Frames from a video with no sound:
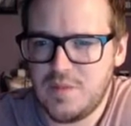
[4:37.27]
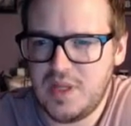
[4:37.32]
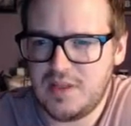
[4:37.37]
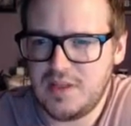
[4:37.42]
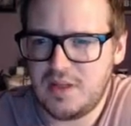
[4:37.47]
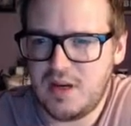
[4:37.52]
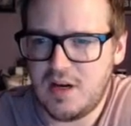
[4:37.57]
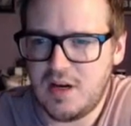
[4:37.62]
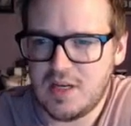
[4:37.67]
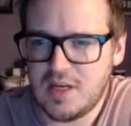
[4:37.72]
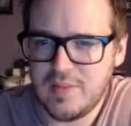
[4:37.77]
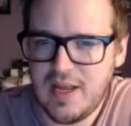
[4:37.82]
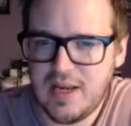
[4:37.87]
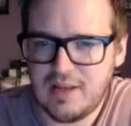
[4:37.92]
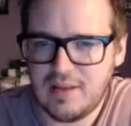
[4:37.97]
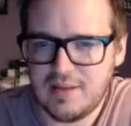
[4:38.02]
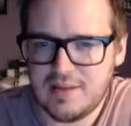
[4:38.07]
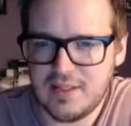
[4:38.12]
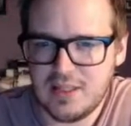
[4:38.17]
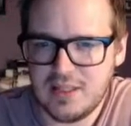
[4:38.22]
Then they'll
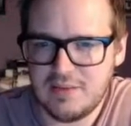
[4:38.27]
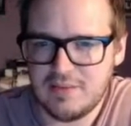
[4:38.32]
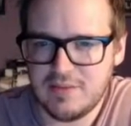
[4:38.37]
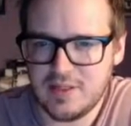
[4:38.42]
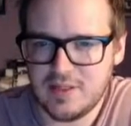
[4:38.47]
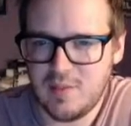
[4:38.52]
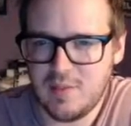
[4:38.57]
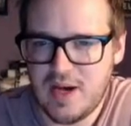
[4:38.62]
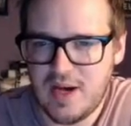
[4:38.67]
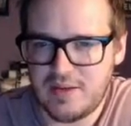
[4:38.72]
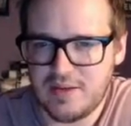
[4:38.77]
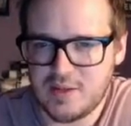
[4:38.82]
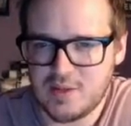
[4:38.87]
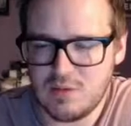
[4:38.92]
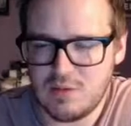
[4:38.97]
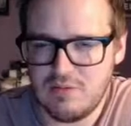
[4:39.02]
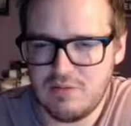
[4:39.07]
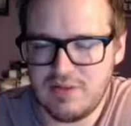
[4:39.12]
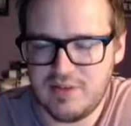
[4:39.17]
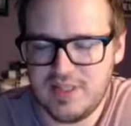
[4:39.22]
automatically deliver the bottles
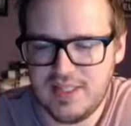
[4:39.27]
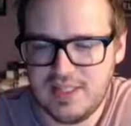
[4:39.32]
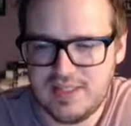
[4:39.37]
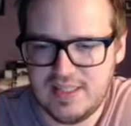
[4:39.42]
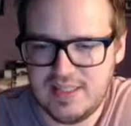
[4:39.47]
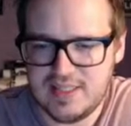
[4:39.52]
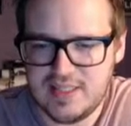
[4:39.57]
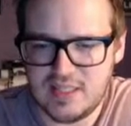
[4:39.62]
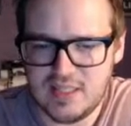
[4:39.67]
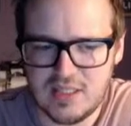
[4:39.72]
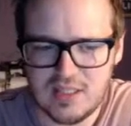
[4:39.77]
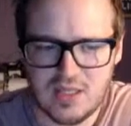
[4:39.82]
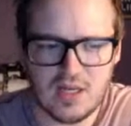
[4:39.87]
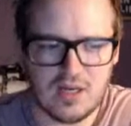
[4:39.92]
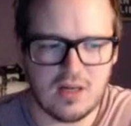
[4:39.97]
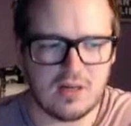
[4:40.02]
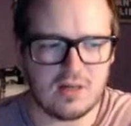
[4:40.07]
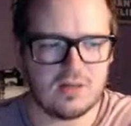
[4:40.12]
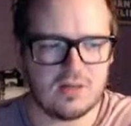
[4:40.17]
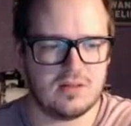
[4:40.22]
wherever they need to
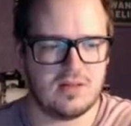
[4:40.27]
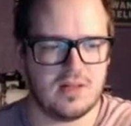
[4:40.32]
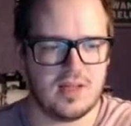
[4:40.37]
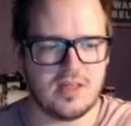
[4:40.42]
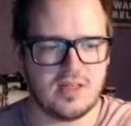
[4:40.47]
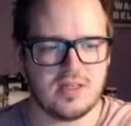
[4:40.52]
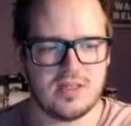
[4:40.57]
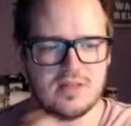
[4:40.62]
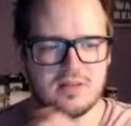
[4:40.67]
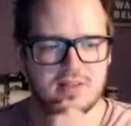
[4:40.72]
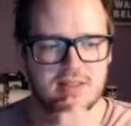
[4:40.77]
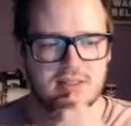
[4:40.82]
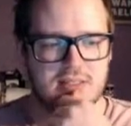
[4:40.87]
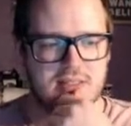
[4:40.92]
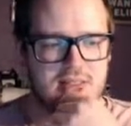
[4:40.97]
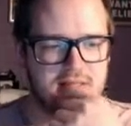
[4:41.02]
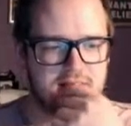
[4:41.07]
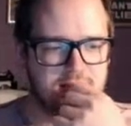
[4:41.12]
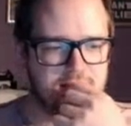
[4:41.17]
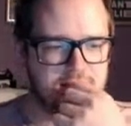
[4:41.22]
go.
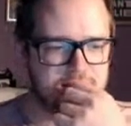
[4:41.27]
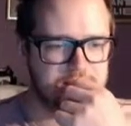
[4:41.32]
Interesting.